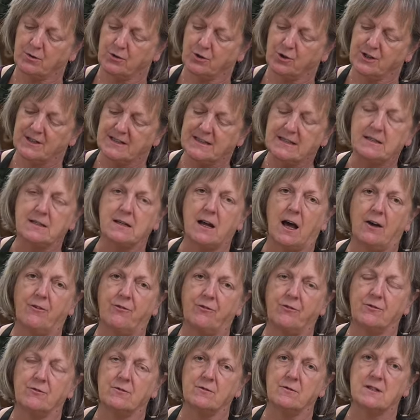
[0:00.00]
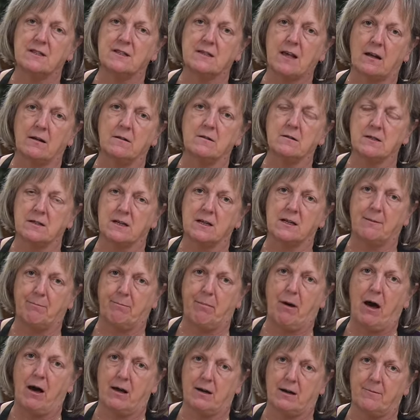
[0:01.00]
good stuff settles to the
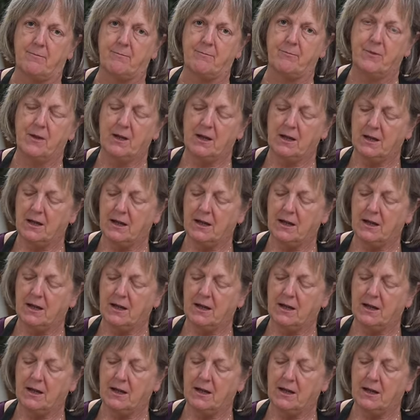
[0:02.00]
bottom,